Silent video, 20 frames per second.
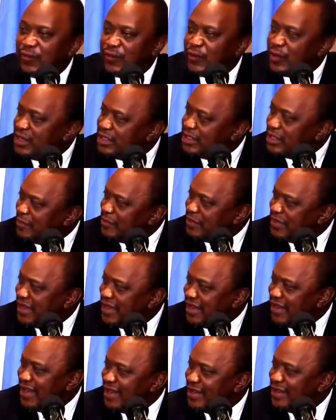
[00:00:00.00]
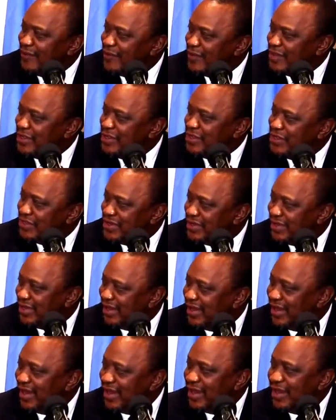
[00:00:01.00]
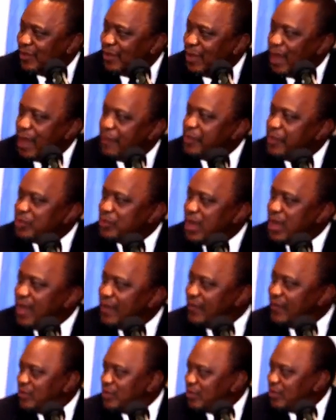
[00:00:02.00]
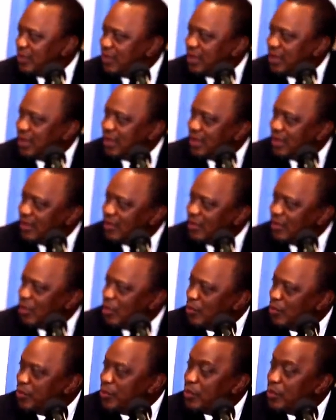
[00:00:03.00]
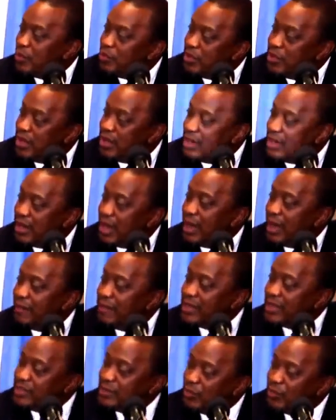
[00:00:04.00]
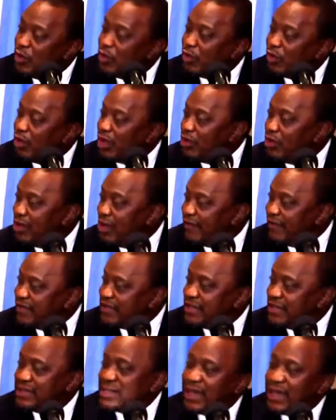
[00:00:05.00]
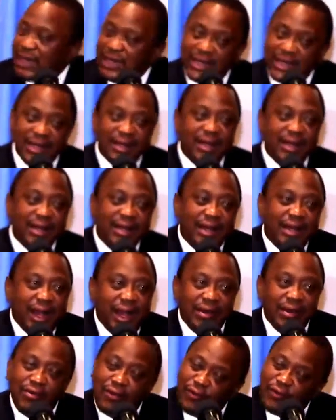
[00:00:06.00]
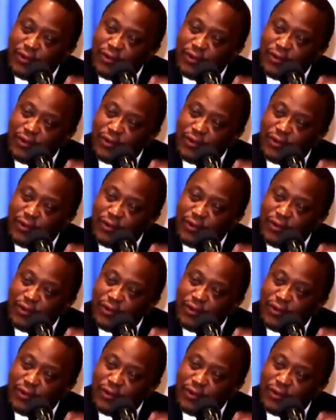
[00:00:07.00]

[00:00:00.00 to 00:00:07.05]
you for accepting our invitation. We're happy to have you. We hope you will be a much more regular visitor. I look